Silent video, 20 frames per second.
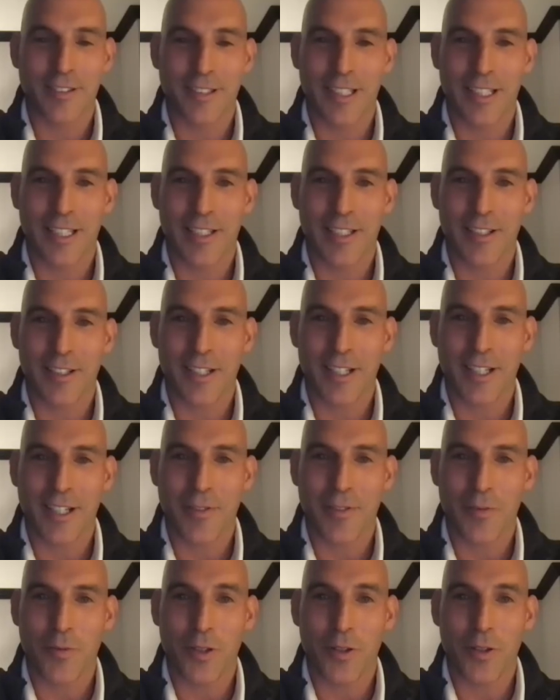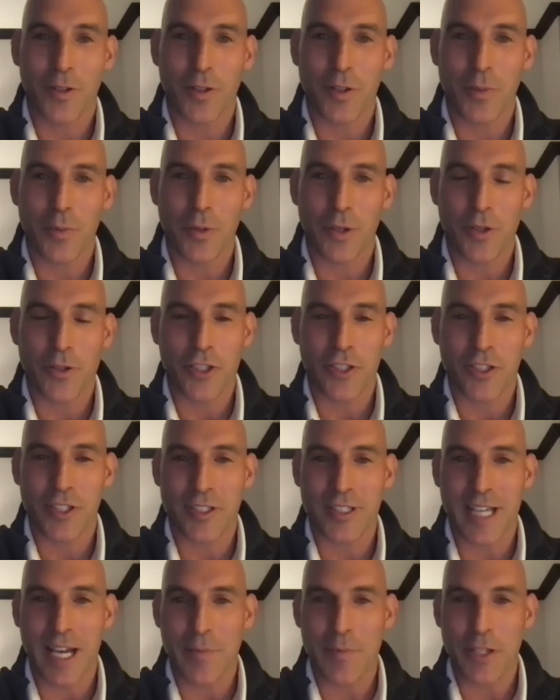And we're approaching the
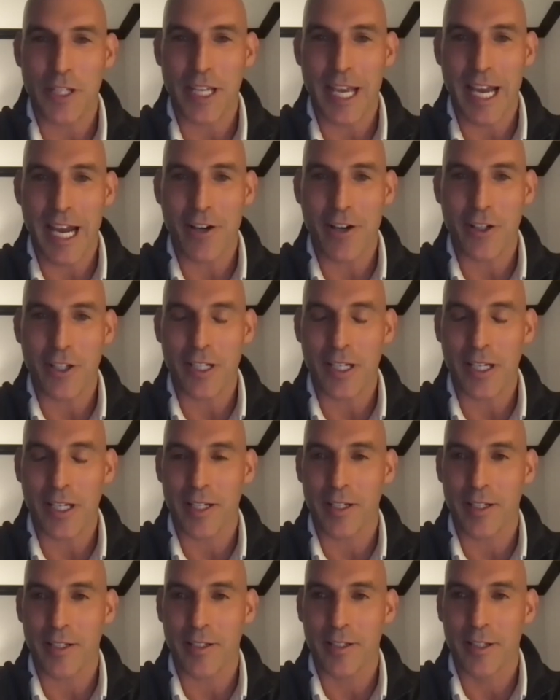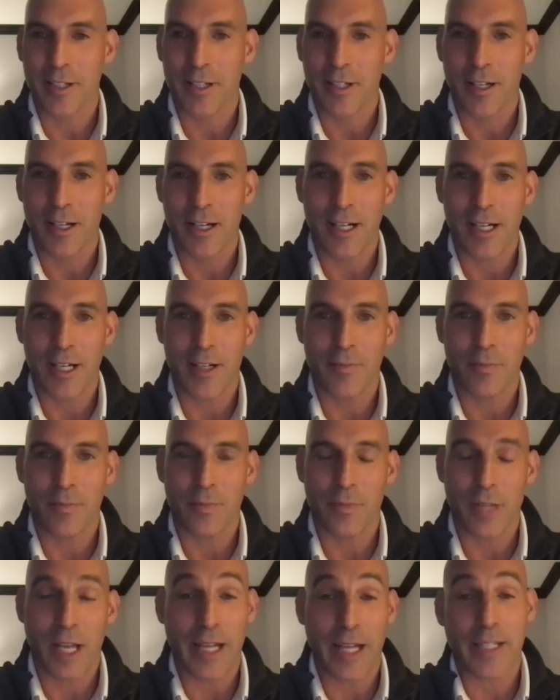top of the hour here.
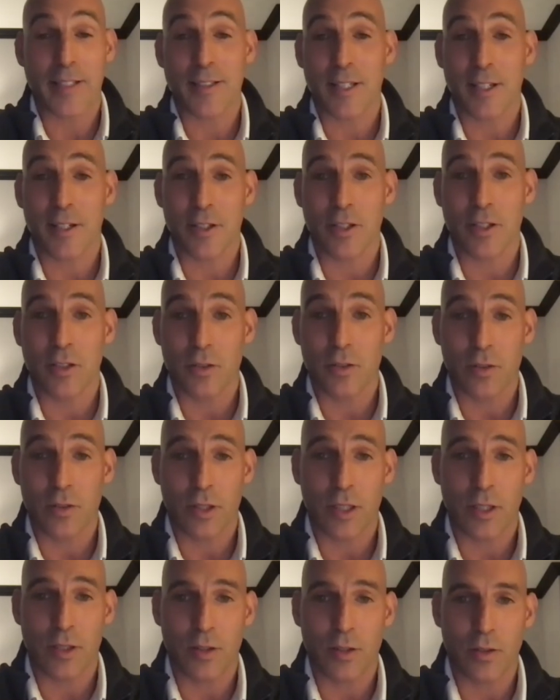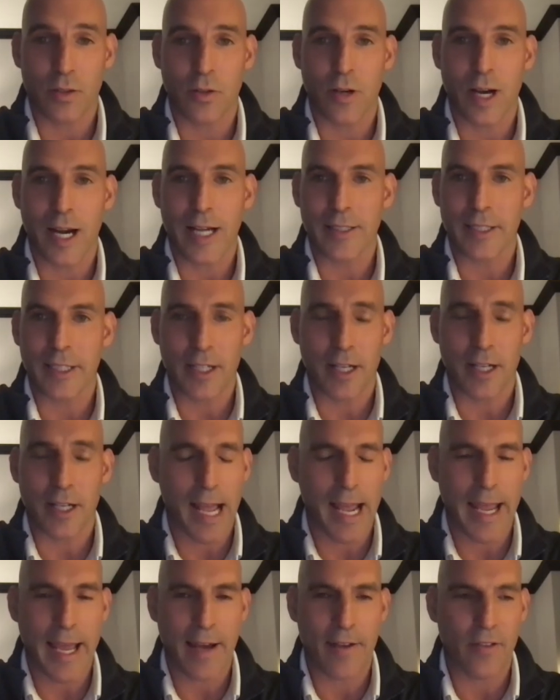I can tell you, who I lean on.
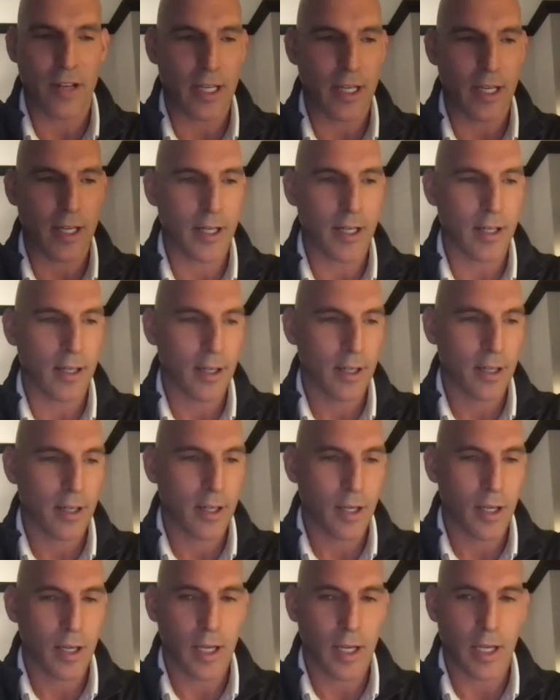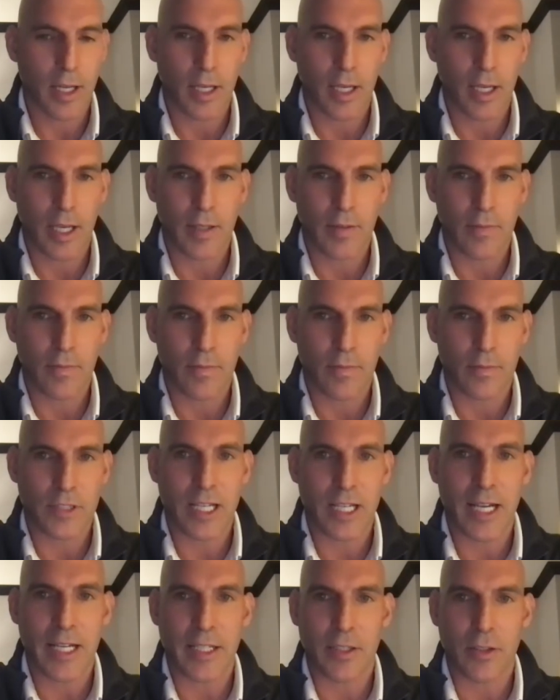I have a
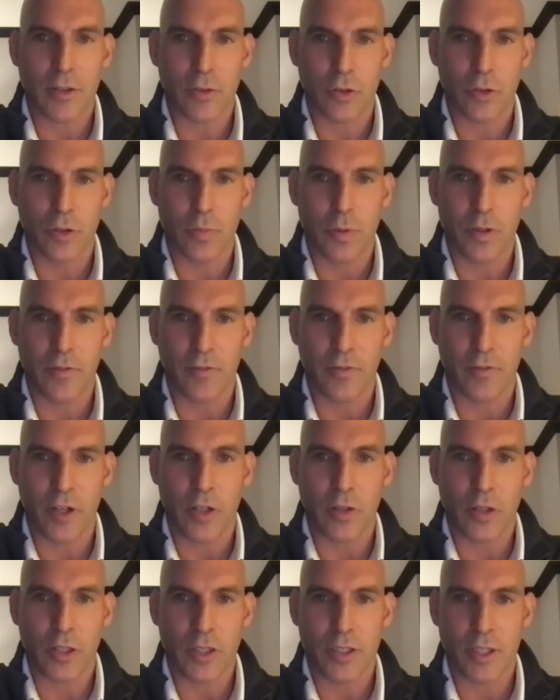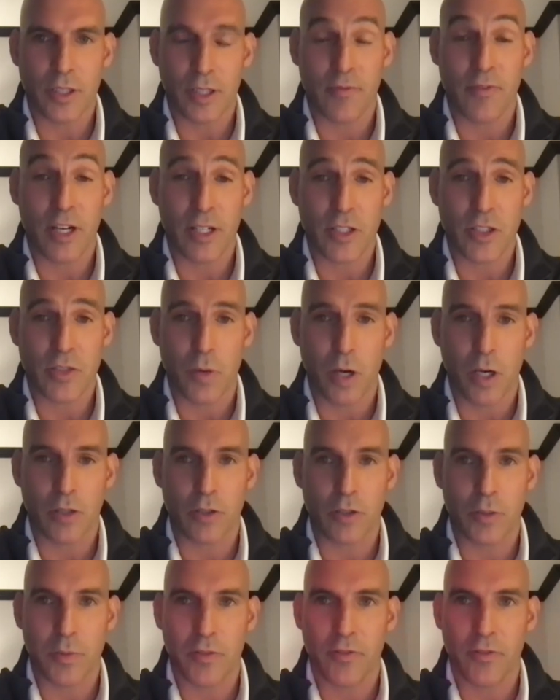tight group of folks, a very small
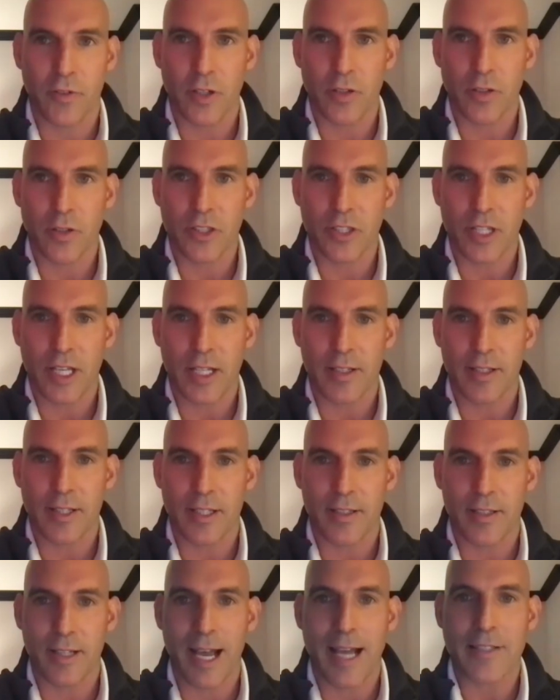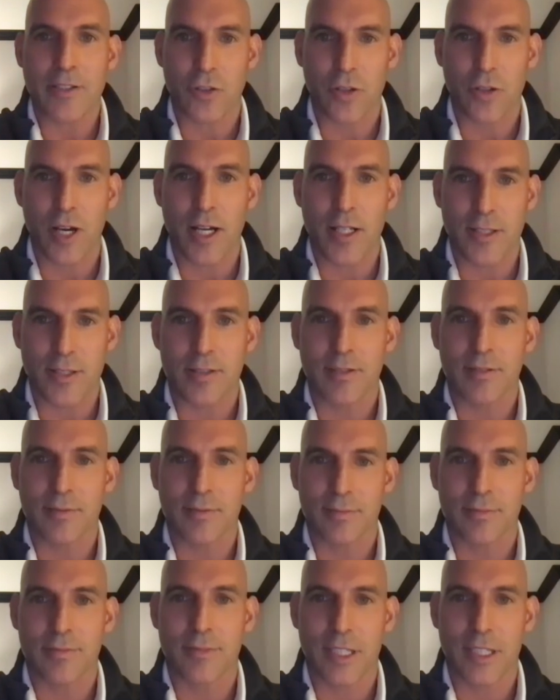group of folks that I trust
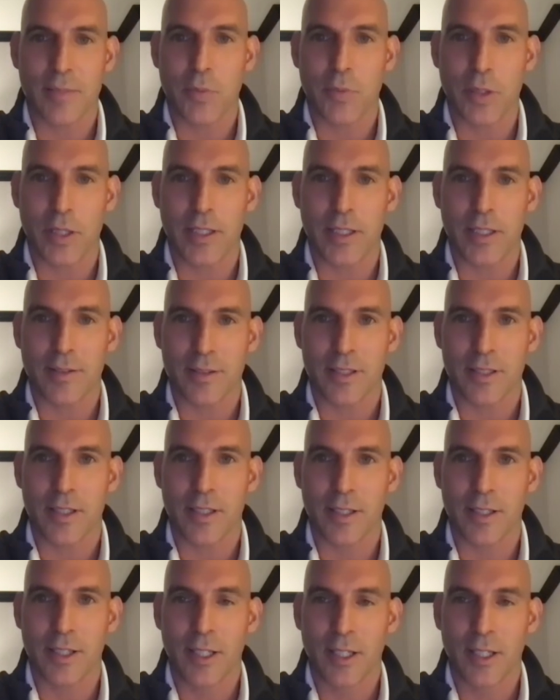deeply to